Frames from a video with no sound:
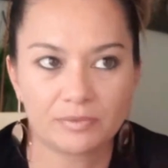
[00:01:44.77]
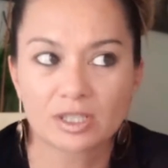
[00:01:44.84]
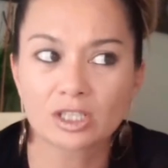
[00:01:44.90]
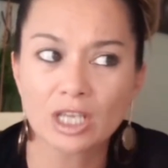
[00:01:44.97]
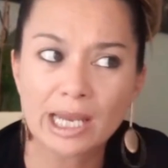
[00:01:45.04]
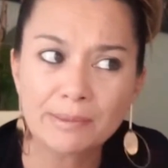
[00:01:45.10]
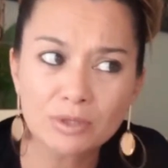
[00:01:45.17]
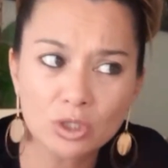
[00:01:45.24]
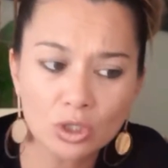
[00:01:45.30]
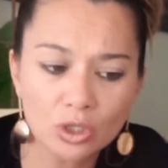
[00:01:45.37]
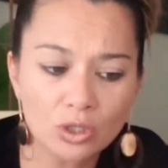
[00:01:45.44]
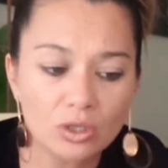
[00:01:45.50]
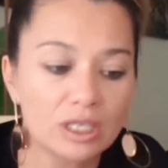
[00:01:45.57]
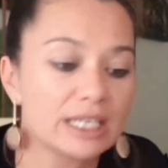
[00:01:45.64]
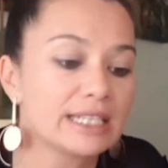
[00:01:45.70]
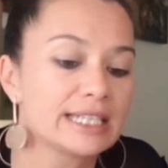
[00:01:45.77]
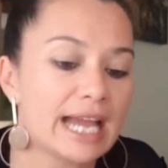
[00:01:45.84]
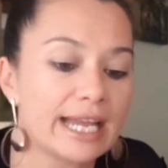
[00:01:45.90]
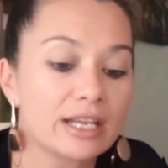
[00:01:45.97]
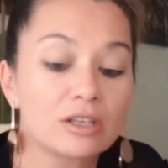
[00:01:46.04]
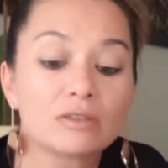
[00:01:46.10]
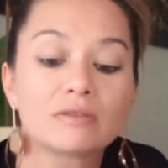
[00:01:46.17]
Same too is
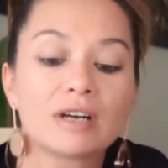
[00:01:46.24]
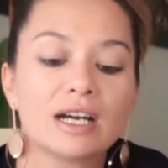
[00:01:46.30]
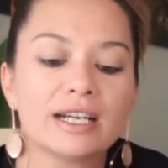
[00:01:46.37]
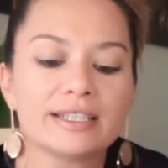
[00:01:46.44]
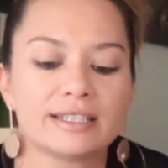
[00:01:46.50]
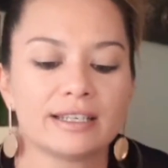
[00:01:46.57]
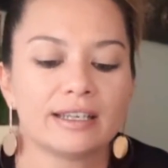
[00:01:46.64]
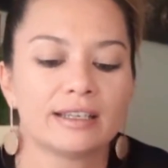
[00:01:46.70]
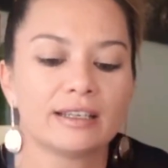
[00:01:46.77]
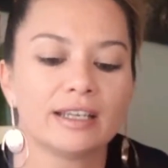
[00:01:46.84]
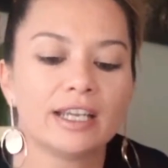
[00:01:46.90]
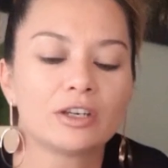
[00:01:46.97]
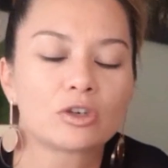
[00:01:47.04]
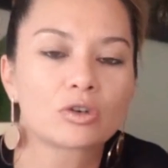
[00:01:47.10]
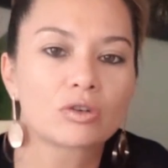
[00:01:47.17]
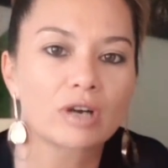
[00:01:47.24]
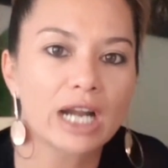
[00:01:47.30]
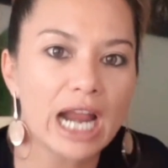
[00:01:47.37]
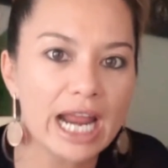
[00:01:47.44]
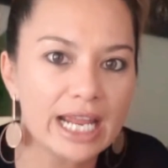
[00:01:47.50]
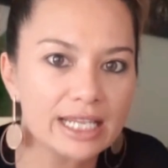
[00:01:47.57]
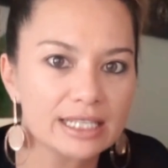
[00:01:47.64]
anger rising. It
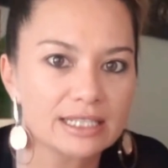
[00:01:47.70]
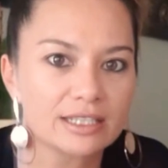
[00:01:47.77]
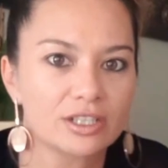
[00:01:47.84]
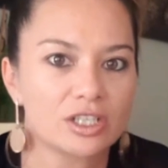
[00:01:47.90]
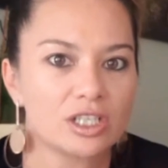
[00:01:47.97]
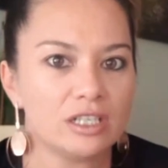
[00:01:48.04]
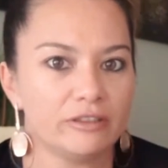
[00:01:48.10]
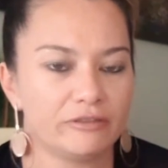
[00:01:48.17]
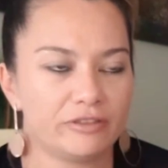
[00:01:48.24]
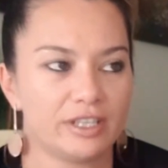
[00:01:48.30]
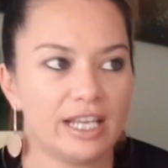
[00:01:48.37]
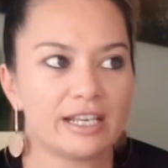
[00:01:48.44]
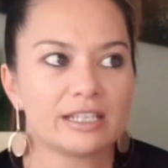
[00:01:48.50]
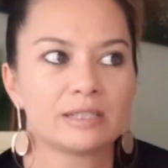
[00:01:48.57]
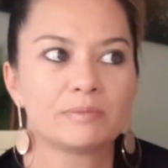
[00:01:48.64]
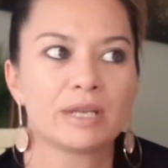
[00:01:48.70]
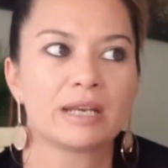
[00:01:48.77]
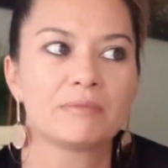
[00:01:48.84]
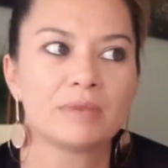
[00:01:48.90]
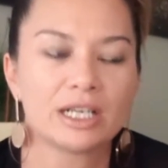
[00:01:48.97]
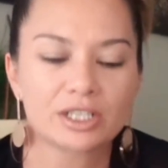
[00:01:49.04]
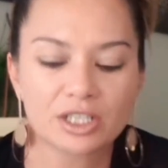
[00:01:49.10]
creates a shift that has
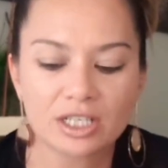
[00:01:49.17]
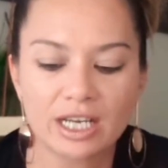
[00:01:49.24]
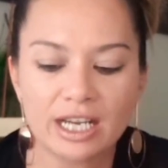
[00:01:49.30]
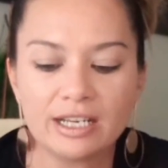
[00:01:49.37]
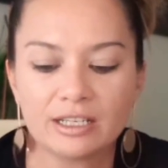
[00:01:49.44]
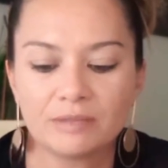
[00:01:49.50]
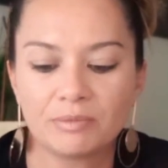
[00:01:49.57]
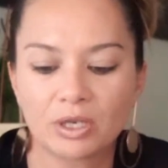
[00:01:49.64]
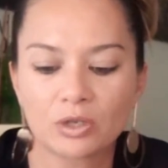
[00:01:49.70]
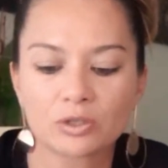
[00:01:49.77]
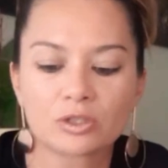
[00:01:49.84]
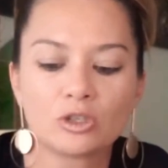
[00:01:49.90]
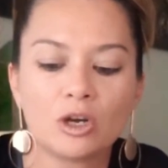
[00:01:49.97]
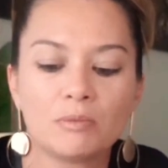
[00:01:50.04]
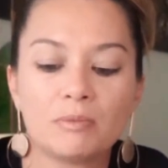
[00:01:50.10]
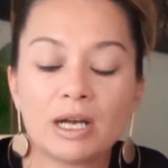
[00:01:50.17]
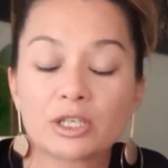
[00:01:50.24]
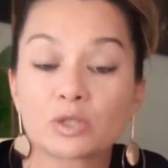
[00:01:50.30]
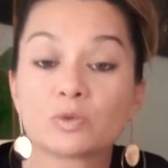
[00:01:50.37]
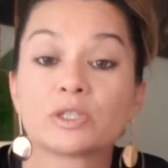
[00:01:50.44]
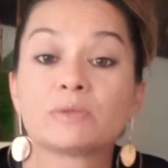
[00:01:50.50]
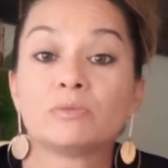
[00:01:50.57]
been much needed because not
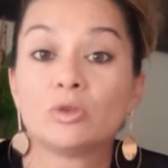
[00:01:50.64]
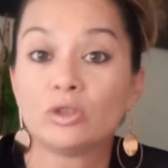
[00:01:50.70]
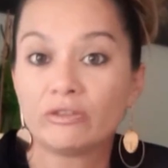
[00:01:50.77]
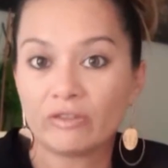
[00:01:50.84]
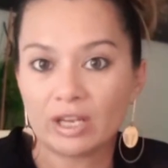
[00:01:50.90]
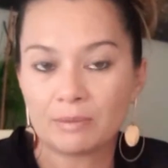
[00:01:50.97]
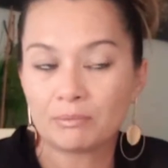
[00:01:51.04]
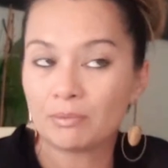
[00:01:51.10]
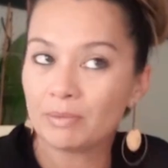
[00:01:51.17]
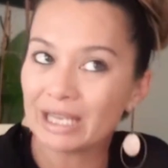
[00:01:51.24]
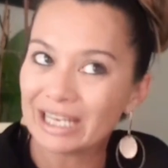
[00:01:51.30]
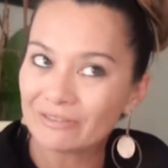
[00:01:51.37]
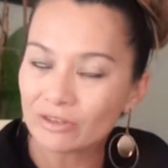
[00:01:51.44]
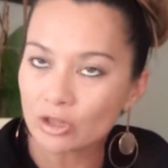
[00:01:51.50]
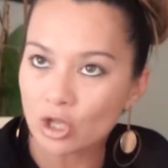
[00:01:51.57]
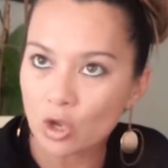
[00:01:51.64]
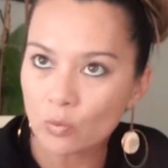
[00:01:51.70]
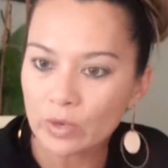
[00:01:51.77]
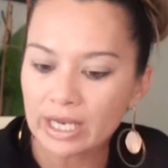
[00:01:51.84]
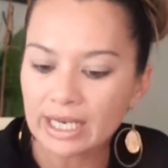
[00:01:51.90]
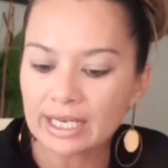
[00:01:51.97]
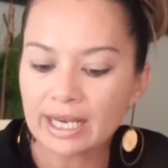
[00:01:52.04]
much was moving, even though
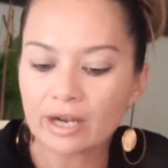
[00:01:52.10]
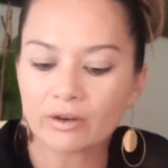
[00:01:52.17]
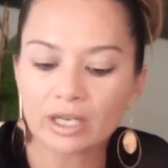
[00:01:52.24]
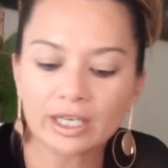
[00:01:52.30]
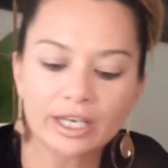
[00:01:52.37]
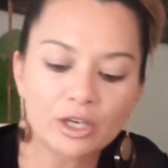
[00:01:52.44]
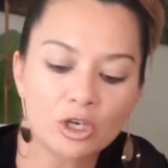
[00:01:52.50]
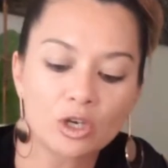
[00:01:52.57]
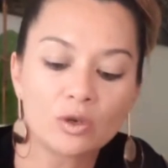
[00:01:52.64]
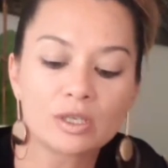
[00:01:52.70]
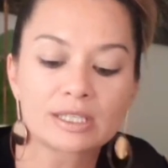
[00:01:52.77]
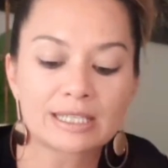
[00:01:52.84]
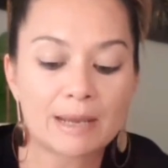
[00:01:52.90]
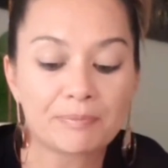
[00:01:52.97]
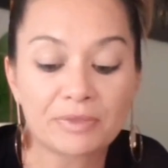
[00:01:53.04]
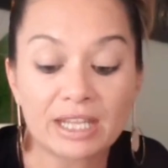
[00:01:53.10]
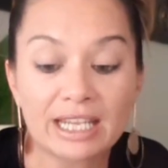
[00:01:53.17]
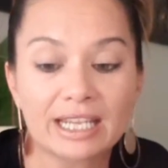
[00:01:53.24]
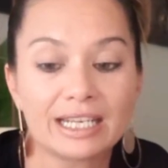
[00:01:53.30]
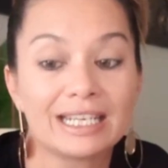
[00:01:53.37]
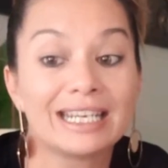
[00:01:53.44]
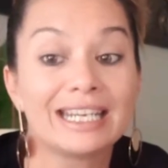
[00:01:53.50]
we inherently knew
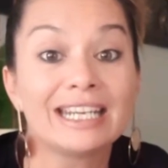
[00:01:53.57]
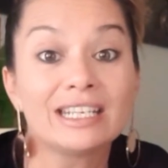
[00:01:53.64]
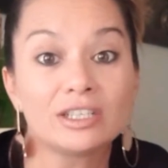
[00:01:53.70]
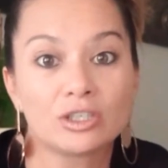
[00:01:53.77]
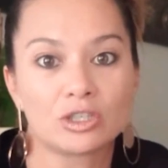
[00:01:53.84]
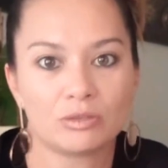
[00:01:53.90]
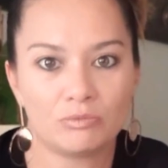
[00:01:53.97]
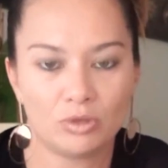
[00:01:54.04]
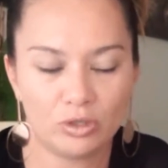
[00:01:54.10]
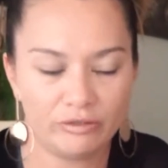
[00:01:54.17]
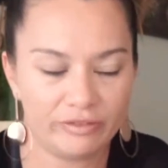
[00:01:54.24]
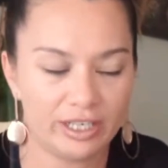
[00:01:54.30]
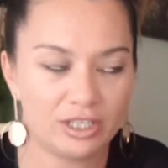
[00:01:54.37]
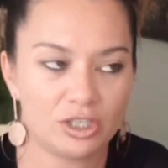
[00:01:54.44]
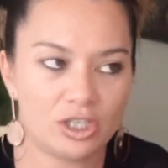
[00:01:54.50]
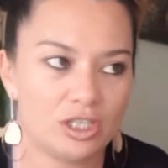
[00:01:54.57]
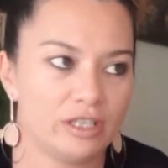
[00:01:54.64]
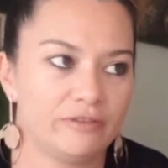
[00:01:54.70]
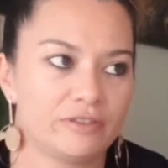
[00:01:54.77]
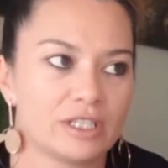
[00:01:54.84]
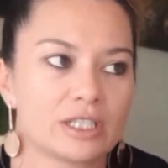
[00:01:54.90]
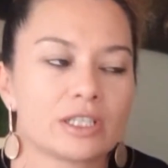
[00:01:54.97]
something needed to move and
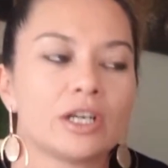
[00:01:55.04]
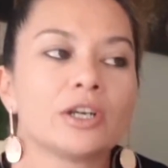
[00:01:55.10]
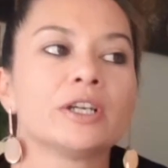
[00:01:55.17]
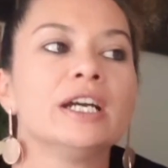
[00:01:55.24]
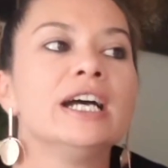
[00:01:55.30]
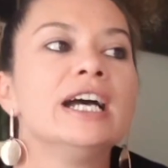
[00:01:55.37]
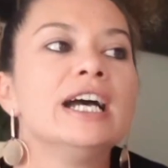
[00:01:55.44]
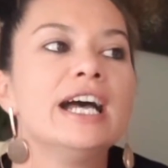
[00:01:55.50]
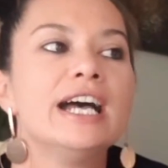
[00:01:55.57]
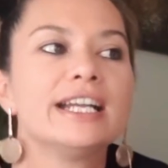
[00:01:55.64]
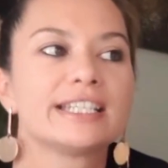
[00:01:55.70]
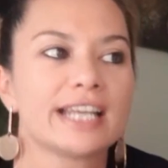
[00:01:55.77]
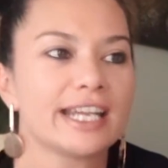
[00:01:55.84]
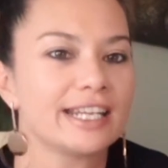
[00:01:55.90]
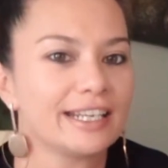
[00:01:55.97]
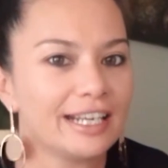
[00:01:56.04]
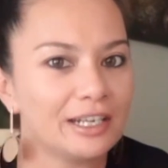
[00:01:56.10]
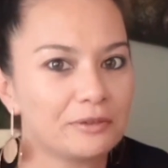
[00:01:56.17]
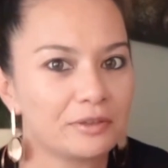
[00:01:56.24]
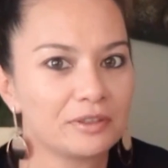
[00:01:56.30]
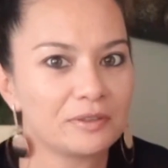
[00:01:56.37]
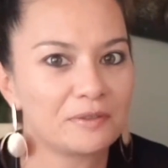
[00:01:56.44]
shift. So take it
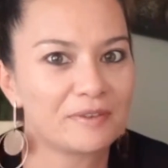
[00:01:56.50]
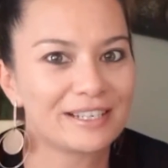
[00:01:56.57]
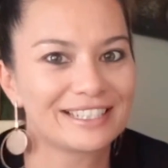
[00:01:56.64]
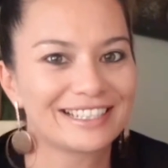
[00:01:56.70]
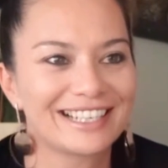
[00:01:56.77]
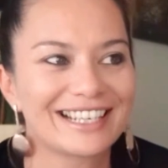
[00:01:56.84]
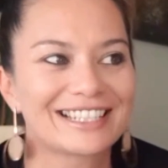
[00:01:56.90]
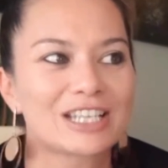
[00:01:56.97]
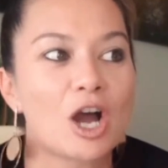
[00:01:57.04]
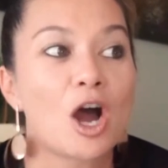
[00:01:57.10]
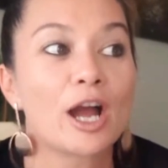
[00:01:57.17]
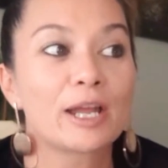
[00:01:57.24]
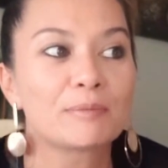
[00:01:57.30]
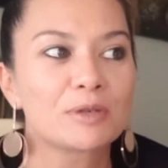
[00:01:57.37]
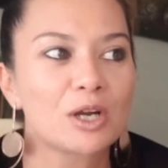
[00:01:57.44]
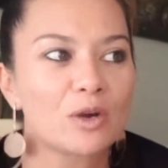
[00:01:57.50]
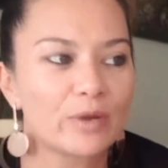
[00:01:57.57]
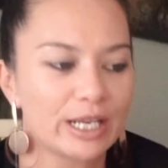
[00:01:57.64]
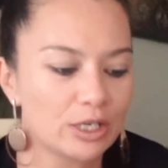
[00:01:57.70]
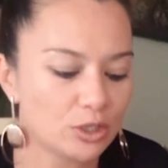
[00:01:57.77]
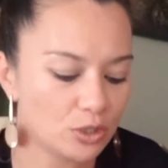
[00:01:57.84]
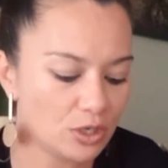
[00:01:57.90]
however it resonates. I'm
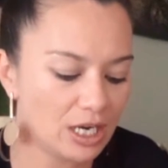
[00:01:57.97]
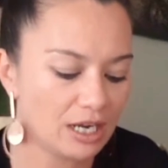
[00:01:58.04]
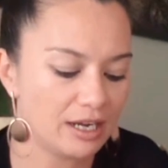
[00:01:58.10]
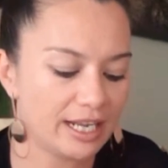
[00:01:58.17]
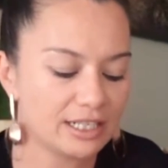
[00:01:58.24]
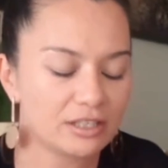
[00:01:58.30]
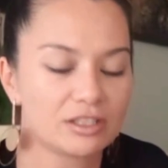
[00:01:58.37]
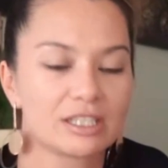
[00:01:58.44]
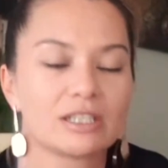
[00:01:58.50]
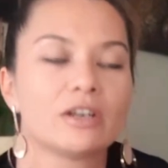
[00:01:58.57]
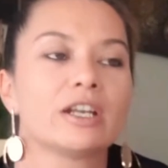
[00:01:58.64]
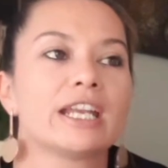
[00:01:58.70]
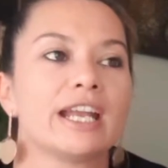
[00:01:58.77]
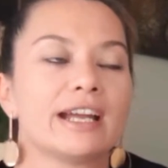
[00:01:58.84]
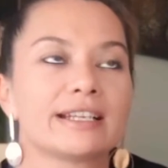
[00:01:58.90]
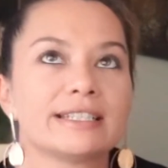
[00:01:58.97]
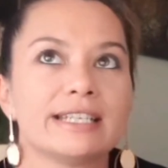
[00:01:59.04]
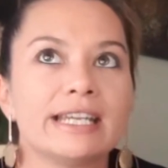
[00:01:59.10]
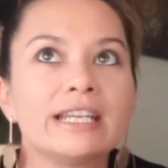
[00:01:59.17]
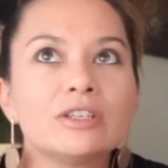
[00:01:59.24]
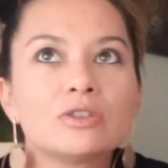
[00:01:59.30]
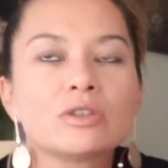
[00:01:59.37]
going to connect the zodiacs
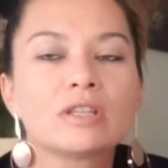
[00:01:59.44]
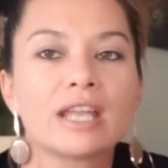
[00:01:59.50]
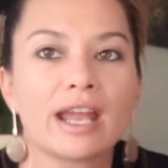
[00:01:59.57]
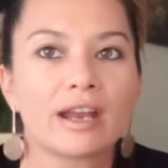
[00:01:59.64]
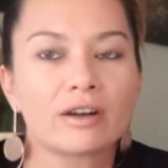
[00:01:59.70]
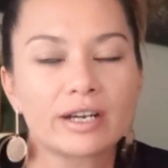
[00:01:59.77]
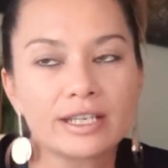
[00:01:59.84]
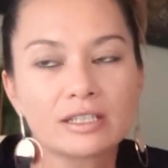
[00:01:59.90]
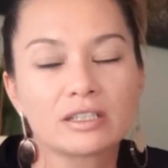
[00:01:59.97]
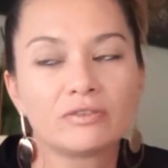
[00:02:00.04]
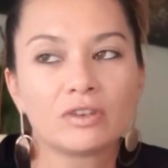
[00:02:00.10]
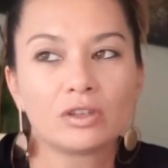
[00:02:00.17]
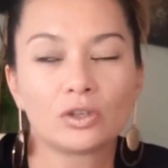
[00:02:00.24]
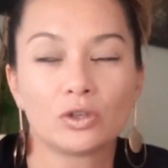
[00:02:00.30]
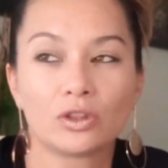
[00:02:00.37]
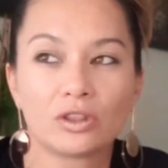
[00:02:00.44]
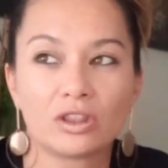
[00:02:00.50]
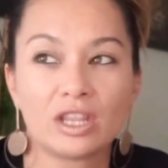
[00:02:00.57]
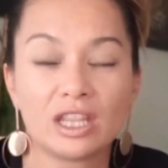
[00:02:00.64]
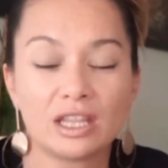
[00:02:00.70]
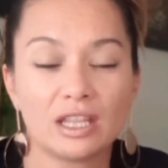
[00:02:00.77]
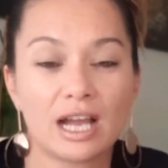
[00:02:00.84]
into the areas of
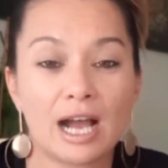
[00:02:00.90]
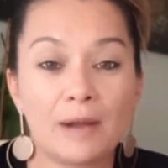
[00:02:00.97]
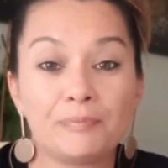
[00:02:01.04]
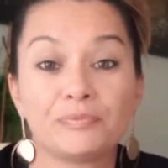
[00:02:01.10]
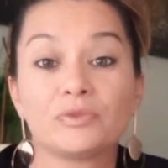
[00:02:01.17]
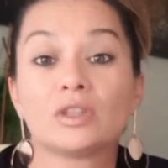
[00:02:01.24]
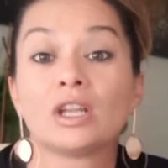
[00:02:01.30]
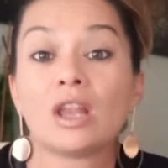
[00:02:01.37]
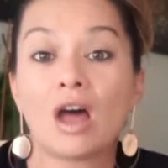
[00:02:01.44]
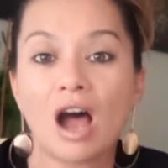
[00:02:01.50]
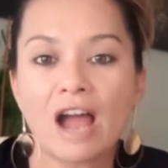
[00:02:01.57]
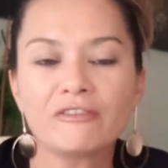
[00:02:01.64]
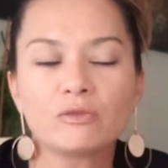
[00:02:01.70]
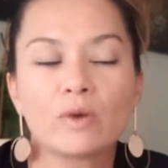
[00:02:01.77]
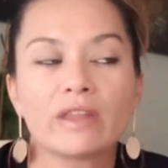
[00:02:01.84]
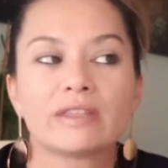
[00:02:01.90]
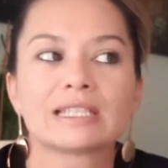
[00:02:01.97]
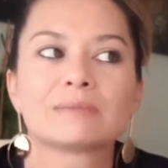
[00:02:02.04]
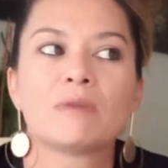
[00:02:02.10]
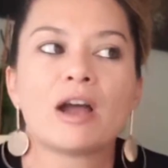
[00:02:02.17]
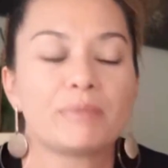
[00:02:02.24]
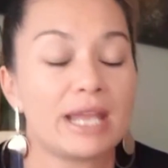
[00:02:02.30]
life where
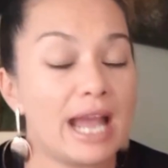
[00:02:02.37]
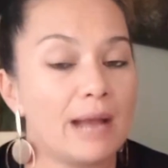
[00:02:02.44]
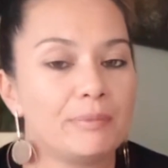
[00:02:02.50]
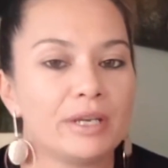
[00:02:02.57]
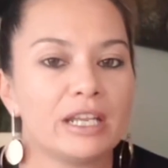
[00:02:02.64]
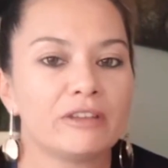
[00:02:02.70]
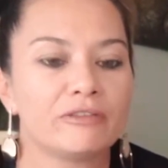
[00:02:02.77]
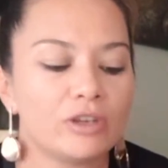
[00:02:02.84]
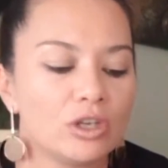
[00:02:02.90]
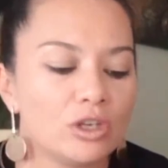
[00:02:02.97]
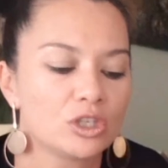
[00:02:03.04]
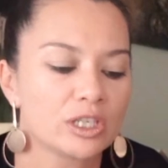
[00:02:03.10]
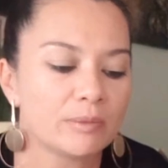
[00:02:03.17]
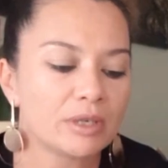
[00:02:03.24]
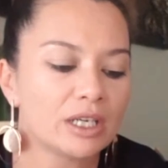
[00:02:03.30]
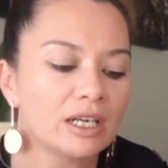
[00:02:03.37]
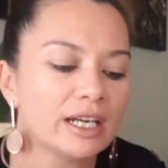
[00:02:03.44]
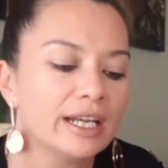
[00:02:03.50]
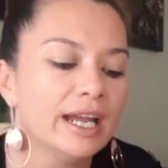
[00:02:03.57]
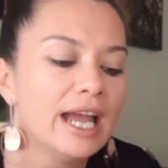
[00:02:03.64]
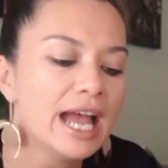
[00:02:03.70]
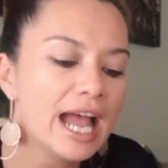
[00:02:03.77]
this might be happening for
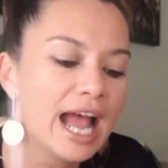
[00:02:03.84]
Gemini.